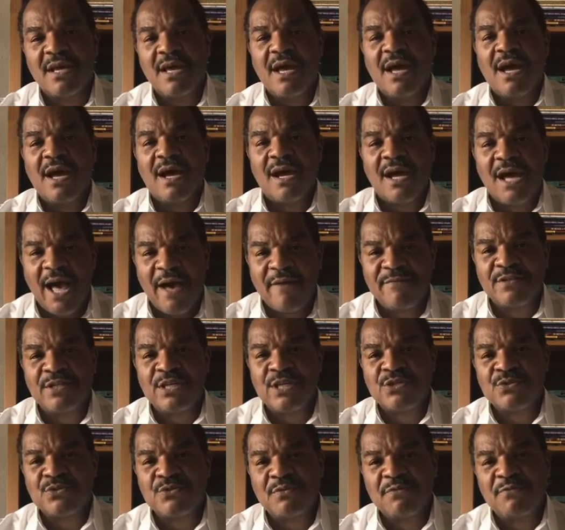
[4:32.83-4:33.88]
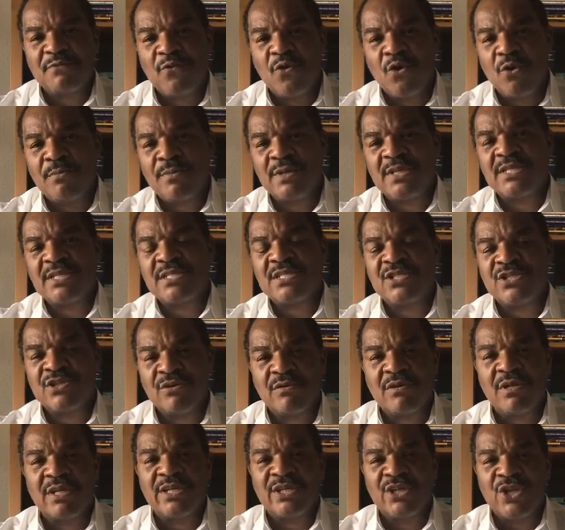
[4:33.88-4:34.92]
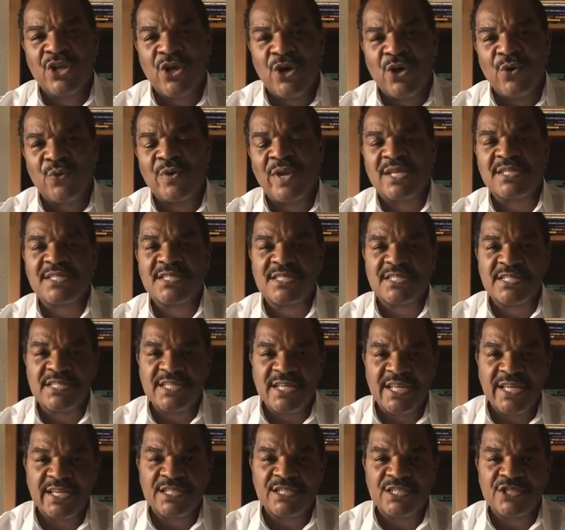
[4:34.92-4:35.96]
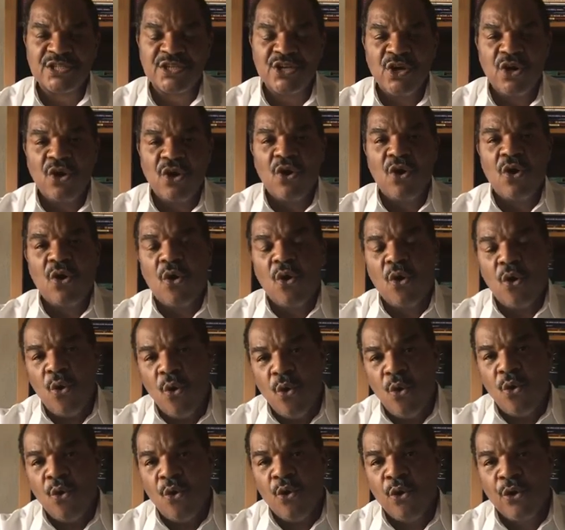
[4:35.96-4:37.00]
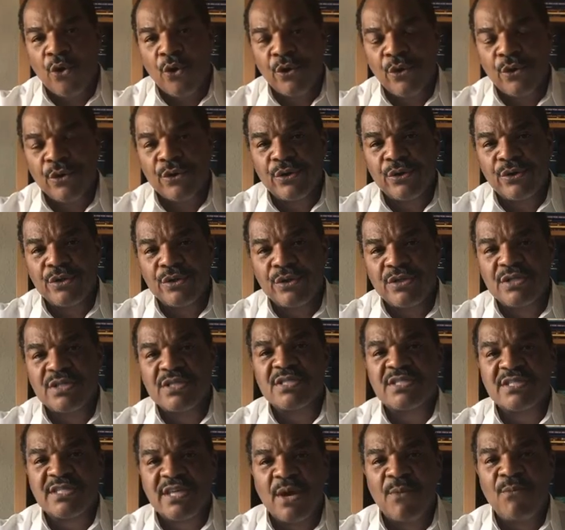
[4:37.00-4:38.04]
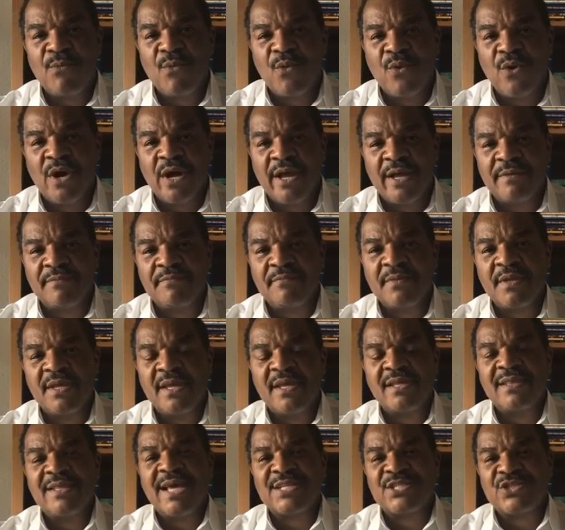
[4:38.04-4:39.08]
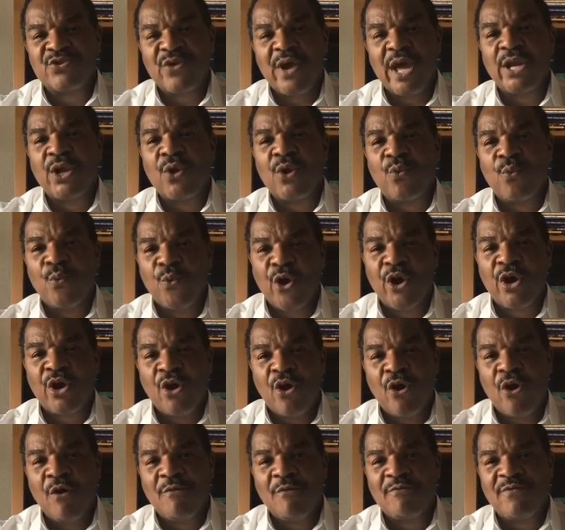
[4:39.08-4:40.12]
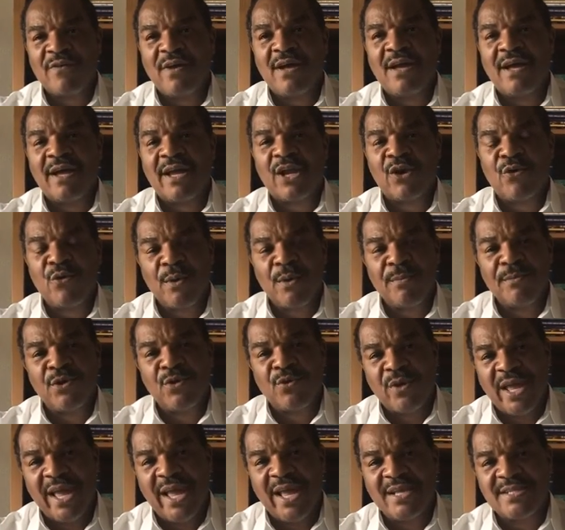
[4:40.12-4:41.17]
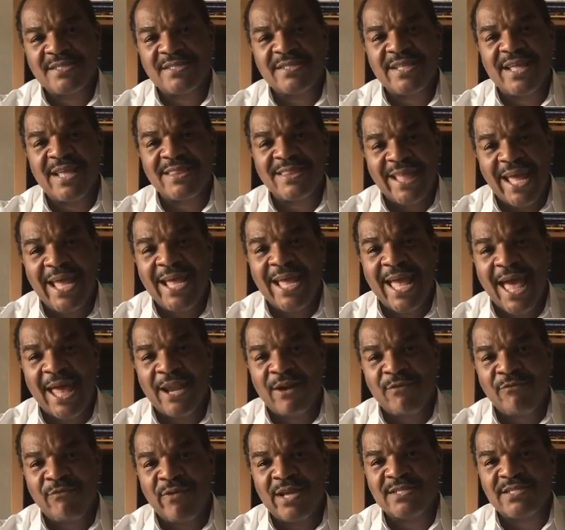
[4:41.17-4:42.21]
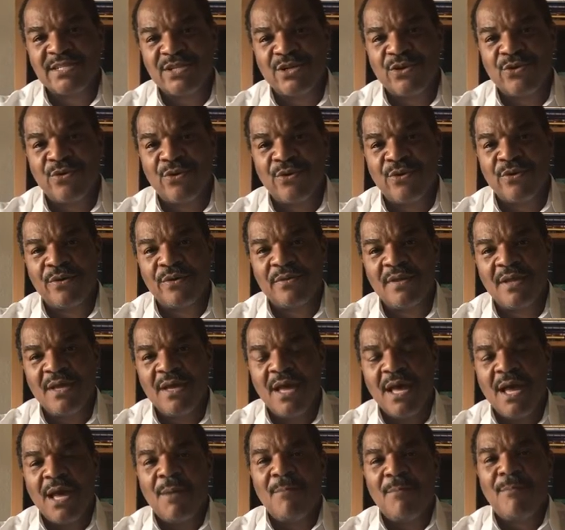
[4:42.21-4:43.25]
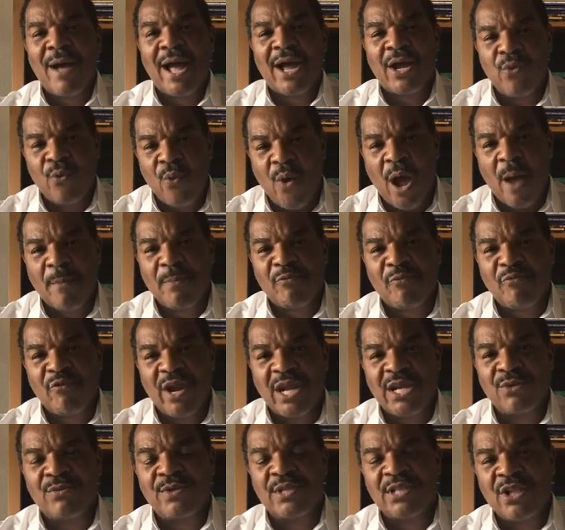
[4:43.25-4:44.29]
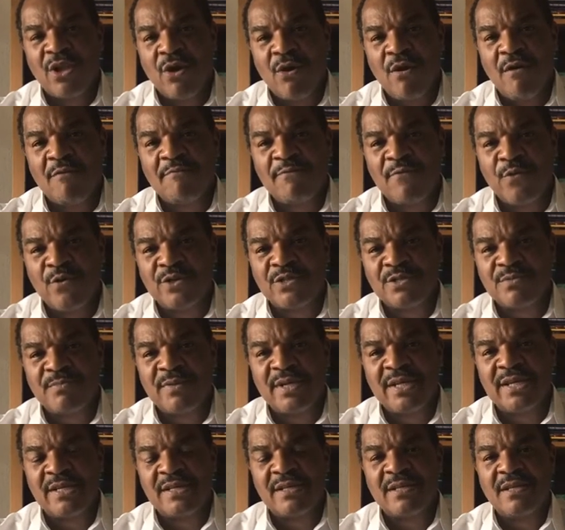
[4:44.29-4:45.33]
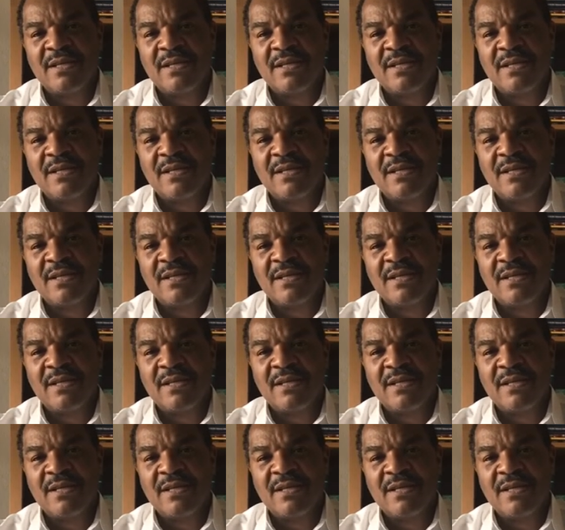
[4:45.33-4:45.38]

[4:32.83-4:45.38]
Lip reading: A confidential informant is generally known as a snitch or someone that's trying to work off a criminal case that they got arrested on by cooperating with law enforcement,